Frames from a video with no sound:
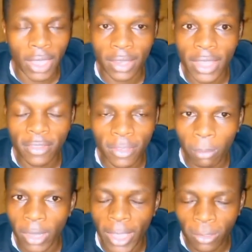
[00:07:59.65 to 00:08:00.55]
And that
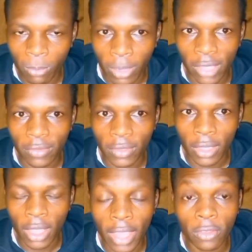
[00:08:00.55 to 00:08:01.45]
simply
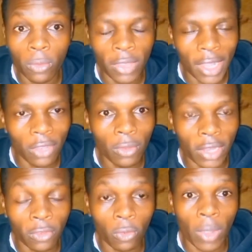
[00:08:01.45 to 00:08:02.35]
explains as to the
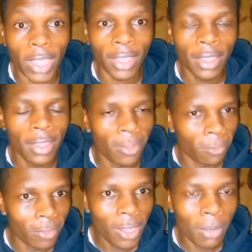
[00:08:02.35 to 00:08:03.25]
reason as to why
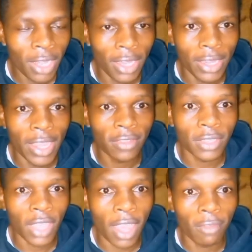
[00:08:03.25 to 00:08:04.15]
very many
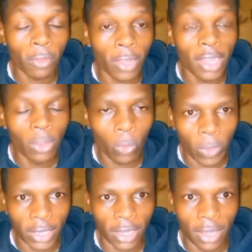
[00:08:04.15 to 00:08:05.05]
leaders have already
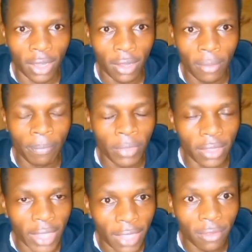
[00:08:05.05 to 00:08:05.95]
quitted
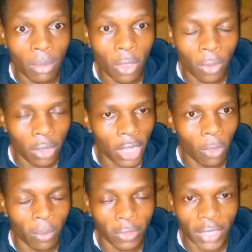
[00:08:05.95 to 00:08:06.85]
the Azimio
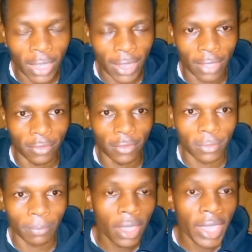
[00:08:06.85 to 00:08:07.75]
Lomoja Alliance.